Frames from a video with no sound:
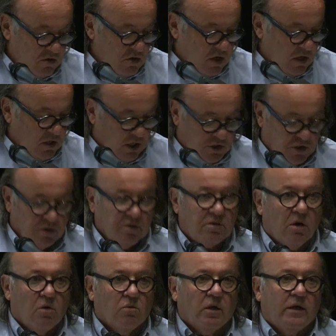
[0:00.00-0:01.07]
conditions
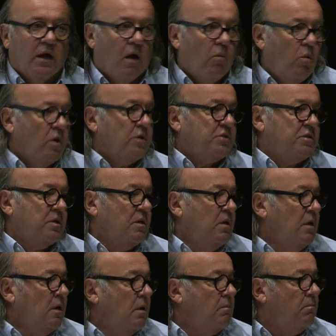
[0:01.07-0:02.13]
only got worse.
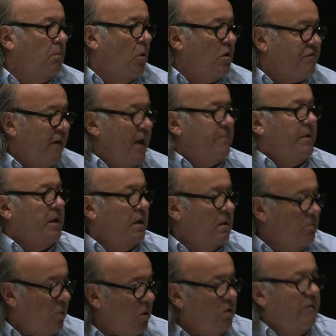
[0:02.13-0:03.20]
More famine,
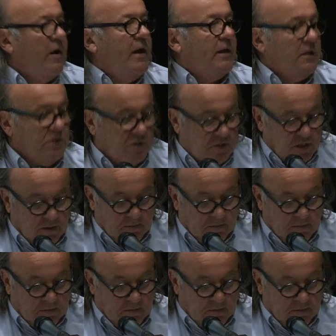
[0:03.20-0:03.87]
more violence.